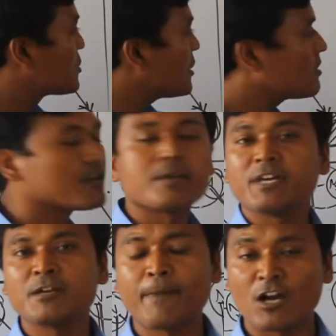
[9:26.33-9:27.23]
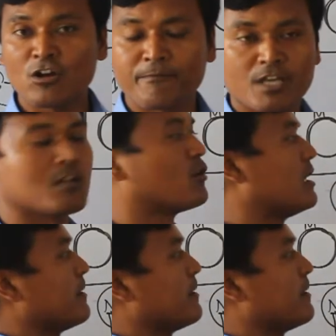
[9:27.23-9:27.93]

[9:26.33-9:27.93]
Shade the remaining part of yarn only.